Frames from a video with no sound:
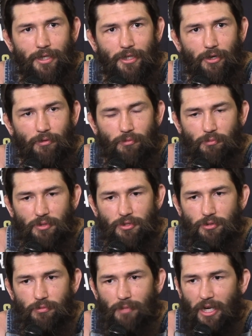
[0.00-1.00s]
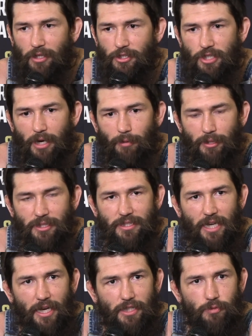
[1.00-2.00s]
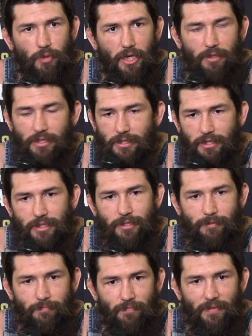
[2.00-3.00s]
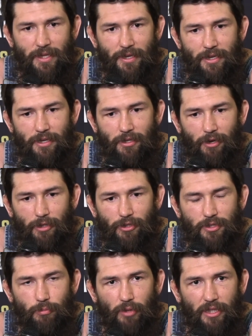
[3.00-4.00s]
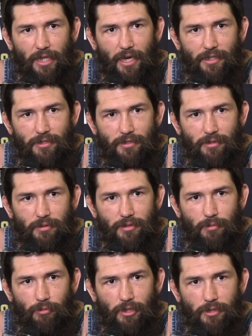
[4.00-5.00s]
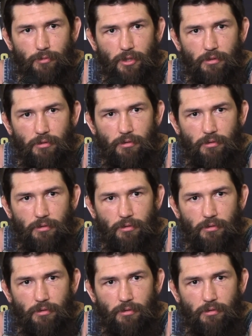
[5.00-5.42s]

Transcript: you know, with doing my other job on the side as well, it's you know, I look to bring that into to play as well.